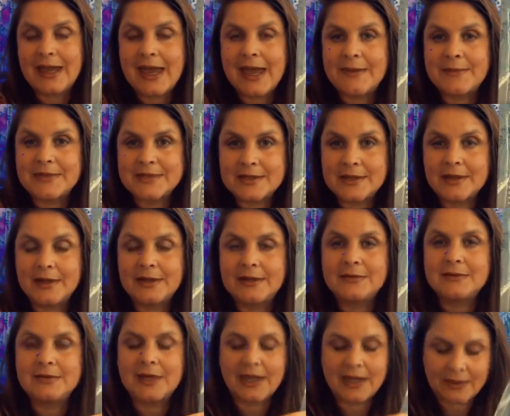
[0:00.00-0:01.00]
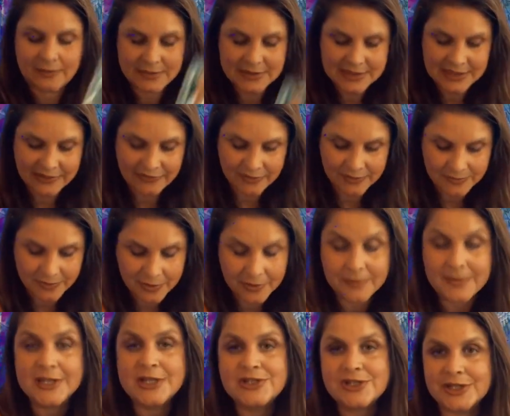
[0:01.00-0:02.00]
Amazon and was given
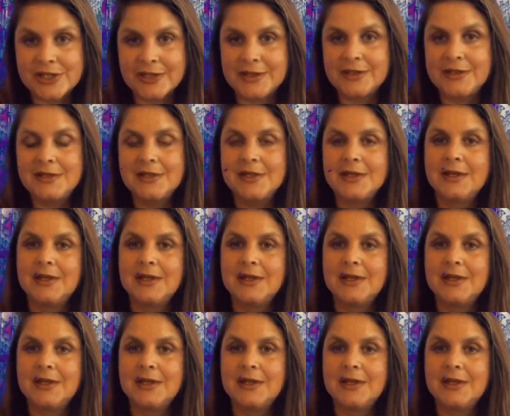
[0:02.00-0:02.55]
permission